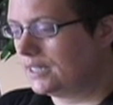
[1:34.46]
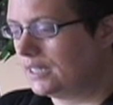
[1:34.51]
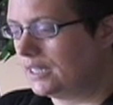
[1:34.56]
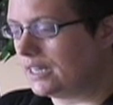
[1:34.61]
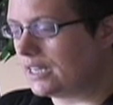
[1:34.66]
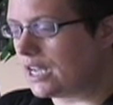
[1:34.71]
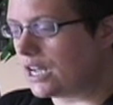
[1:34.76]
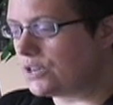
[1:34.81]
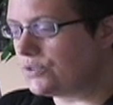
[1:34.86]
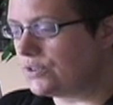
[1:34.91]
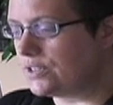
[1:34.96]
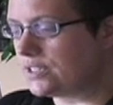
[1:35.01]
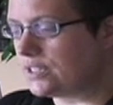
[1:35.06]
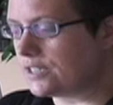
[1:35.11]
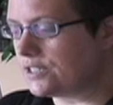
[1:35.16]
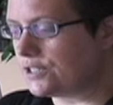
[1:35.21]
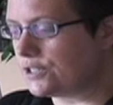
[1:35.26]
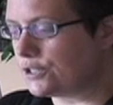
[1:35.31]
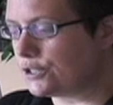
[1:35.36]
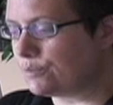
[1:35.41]
In countries
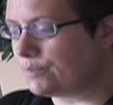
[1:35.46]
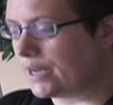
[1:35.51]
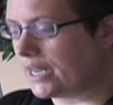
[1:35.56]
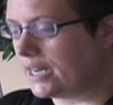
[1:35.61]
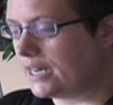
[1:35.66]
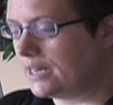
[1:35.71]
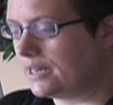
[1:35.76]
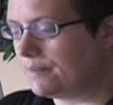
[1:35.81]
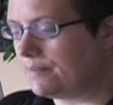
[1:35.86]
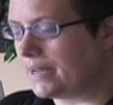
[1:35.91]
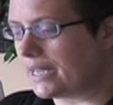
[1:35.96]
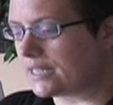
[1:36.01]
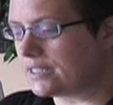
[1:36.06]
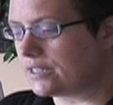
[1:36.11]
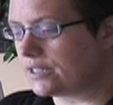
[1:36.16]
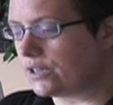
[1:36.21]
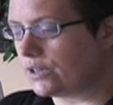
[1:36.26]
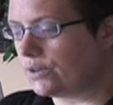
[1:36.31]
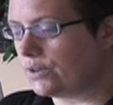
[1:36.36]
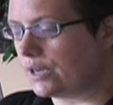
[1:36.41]
such as Spain,
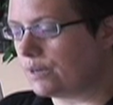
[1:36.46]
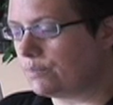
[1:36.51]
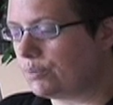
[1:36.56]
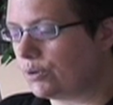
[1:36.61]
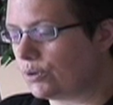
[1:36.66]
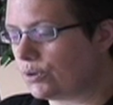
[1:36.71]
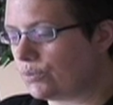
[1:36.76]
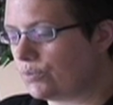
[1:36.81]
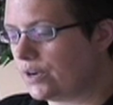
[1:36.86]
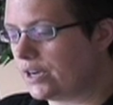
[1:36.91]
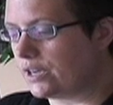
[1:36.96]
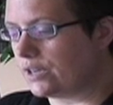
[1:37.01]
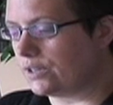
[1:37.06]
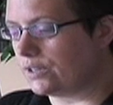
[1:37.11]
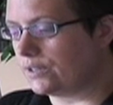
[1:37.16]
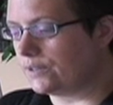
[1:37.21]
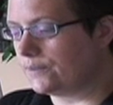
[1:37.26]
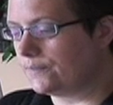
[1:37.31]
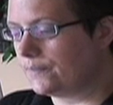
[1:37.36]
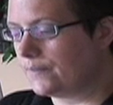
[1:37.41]
Mexico, and Puerto
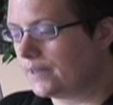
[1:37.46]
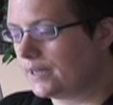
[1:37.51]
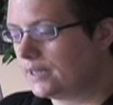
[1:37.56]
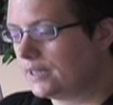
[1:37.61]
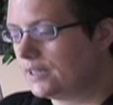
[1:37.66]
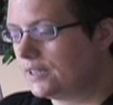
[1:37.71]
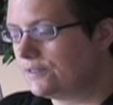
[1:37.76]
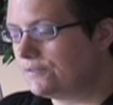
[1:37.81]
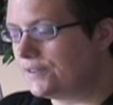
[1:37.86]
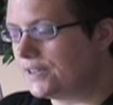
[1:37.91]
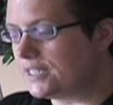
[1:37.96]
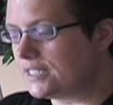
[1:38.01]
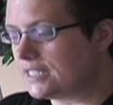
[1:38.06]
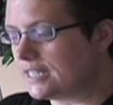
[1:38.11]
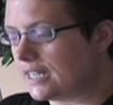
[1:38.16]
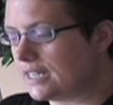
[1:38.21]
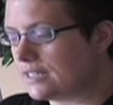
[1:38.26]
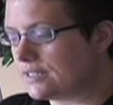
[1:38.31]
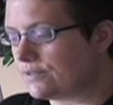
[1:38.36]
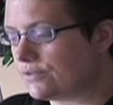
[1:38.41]
Rico, feast
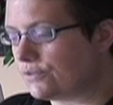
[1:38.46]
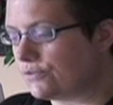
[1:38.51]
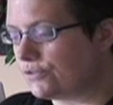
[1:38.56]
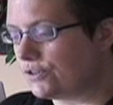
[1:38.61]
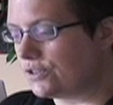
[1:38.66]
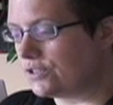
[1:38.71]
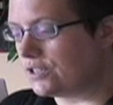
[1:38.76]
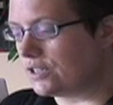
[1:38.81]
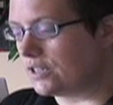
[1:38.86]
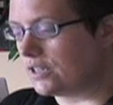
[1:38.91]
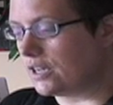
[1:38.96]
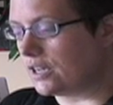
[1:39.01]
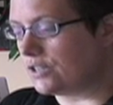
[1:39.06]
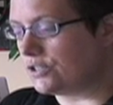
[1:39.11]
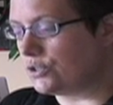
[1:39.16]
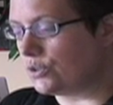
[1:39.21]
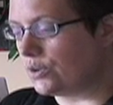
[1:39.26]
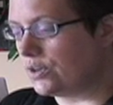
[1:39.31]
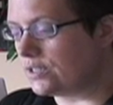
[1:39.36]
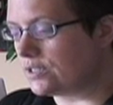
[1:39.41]
days of the Virgin are
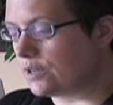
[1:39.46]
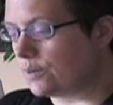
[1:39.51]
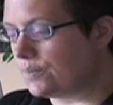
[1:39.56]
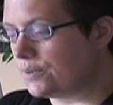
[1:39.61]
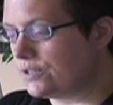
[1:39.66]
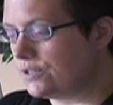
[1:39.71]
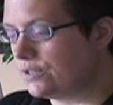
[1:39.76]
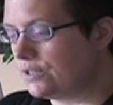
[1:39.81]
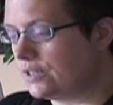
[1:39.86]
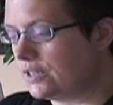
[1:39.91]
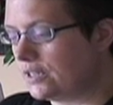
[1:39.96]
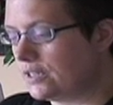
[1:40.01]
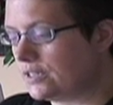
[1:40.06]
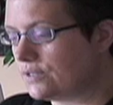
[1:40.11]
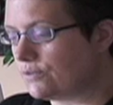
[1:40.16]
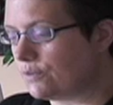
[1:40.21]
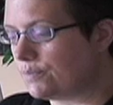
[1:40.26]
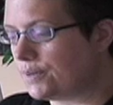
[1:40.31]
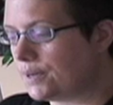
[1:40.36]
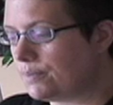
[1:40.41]
joyous opportunities
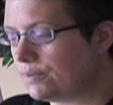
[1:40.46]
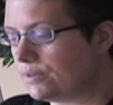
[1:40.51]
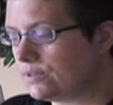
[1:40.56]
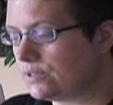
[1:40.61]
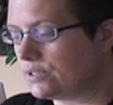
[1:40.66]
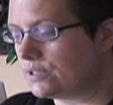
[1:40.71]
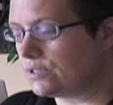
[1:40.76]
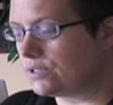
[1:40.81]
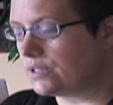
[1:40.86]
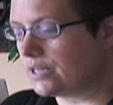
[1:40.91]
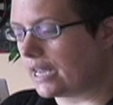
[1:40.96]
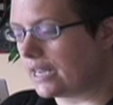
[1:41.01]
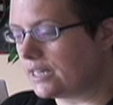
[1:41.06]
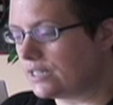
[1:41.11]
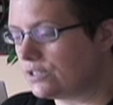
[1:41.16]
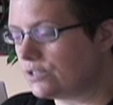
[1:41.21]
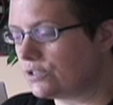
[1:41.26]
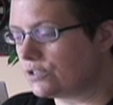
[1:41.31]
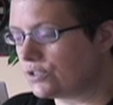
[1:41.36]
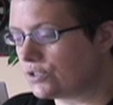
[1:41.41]
for people to take
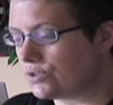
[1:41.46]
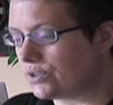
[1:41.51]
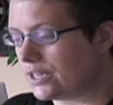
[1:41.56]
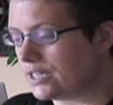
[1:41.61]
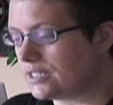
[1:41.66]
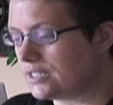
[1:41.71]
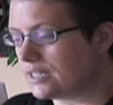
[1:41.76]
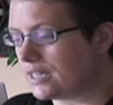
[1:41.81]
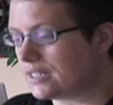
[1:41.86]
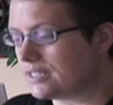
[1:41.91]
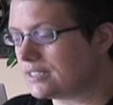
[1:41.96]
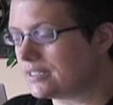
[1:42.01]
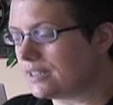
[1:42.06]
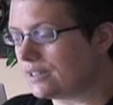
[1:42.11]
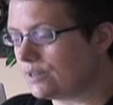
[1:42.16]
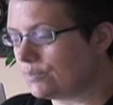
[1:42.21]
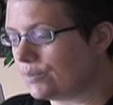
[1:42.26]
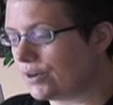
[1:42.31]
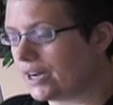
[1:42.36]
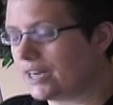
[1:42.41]
to the streets and
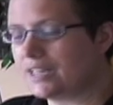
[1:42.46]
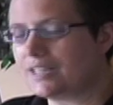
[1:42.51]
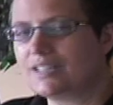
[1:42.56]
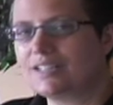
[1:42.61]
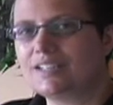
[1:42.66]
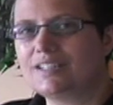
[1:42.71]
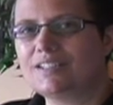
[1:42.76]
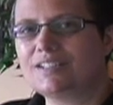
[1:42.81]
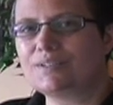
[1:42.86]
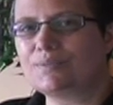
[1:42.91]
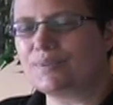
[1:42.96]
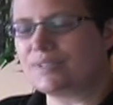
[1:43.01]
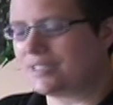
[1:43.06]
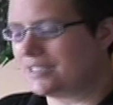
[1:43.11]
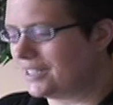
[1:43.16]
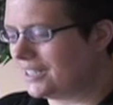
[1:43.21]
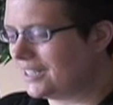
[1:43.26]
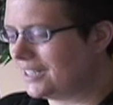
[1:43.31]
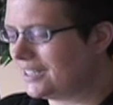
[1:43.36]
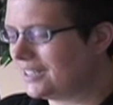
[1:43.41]
celebrate with
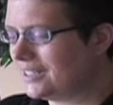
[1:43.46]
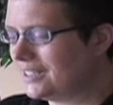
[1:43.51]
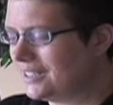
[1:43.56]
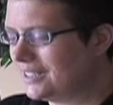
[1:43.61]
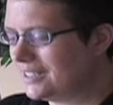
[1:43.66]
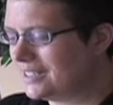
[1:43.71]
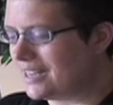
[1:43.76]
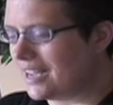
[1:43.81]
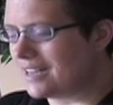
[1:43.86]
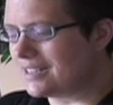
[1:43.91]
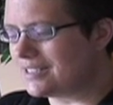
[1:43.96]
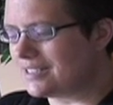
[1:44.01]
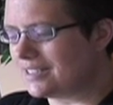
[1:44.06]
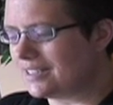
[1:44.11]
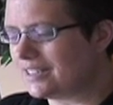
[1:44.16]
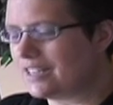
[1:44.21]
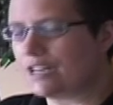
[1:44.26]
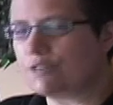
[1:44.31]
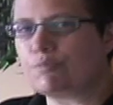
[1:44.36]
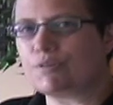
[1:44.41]
singing,
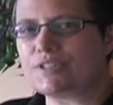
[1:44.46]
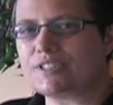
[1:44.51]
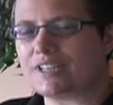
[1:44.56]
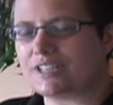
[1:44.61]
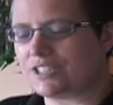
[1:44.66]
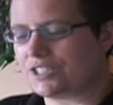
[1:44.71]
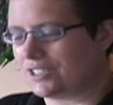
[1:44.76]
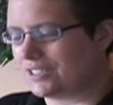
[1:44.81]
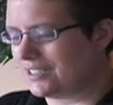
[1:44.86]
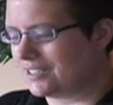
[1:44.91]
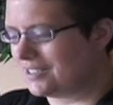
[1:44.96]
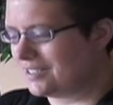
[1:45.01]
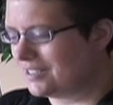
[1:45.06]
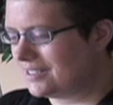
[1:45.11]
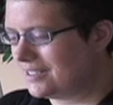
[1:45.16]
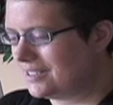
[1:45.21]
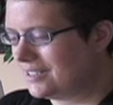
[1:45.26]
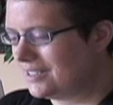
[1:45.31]
dancing, and processions.